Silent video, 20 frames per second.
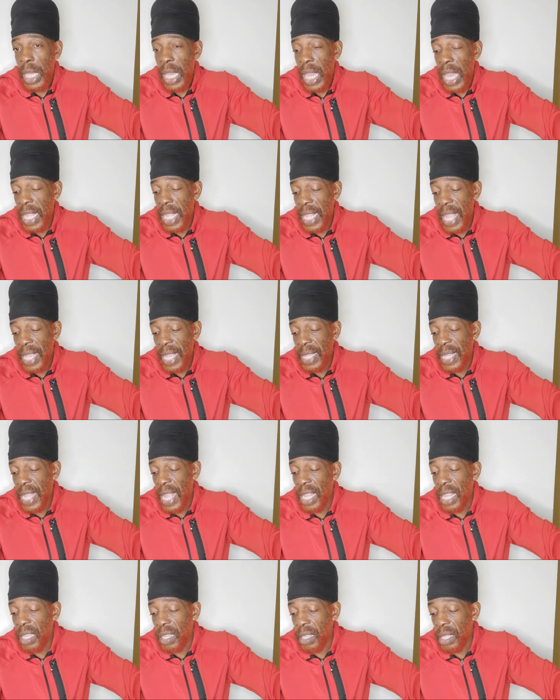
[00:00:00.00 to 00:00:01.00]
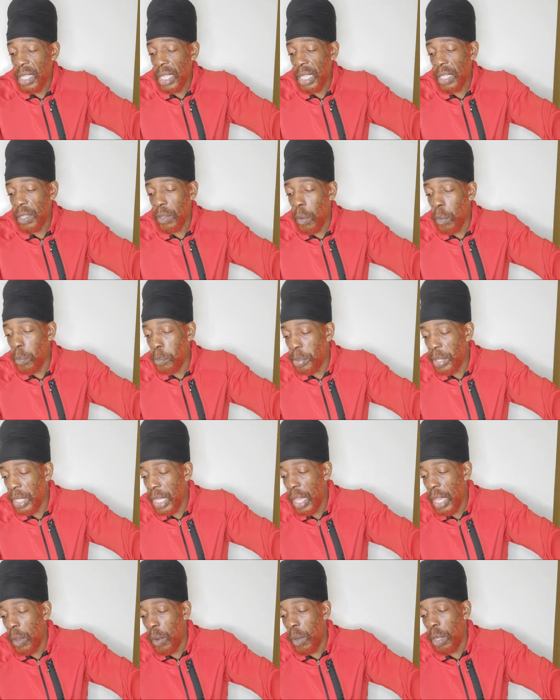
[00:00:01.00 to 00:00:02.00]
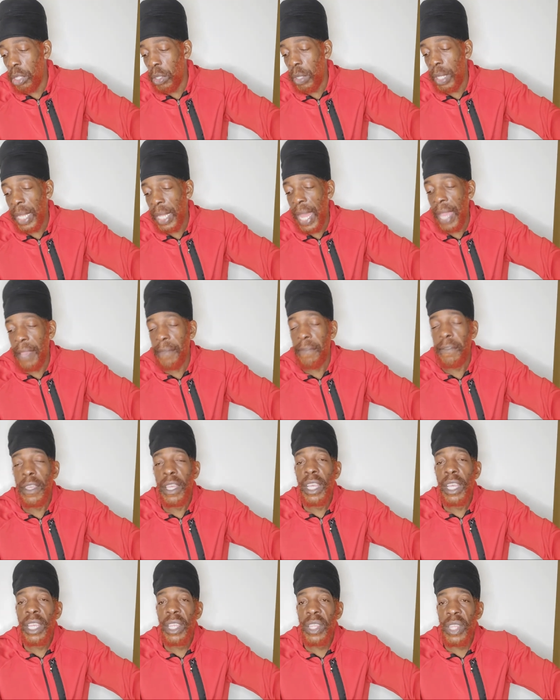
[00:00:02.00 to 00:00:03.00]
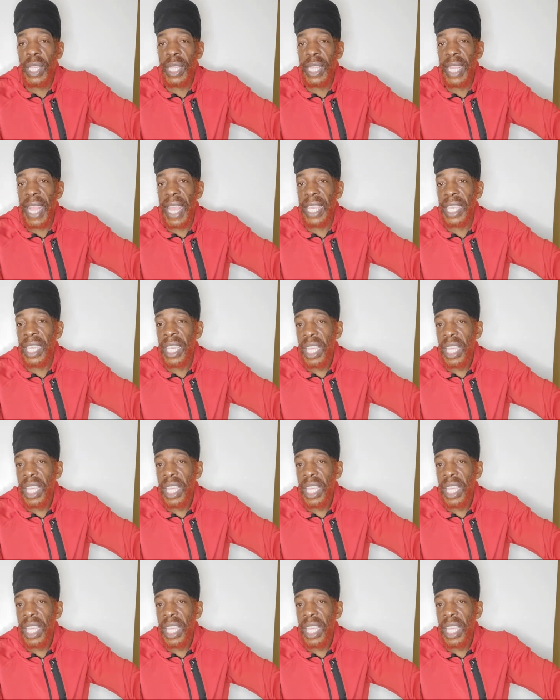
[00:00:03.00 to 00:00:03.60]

And that's not a good thing. Don't be here all your life just like